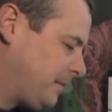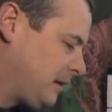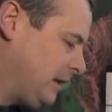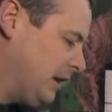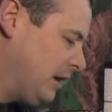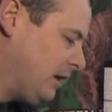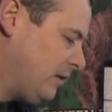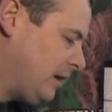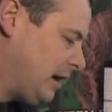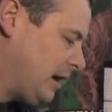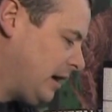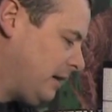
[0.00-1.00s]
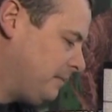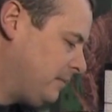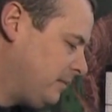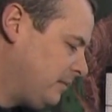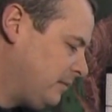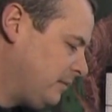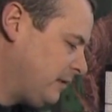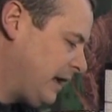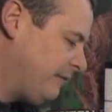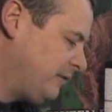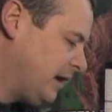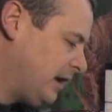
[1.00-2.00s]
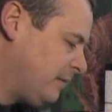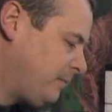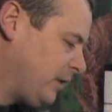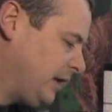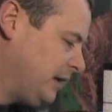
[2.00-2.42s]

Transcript: you know, um, have done a pretty